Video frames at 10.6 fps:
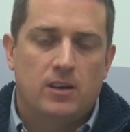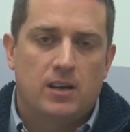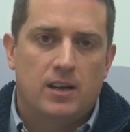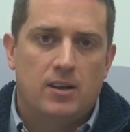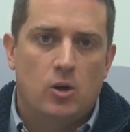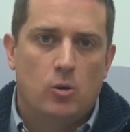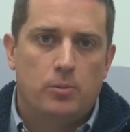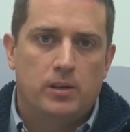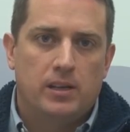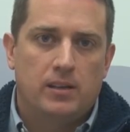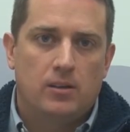an
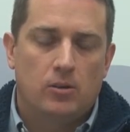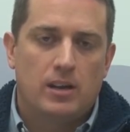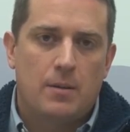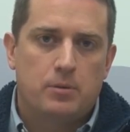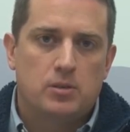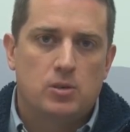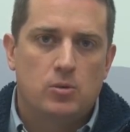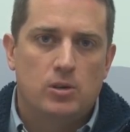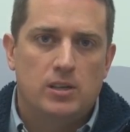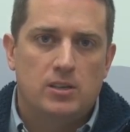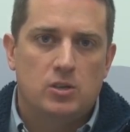opening or an
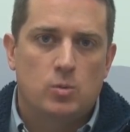opportunity in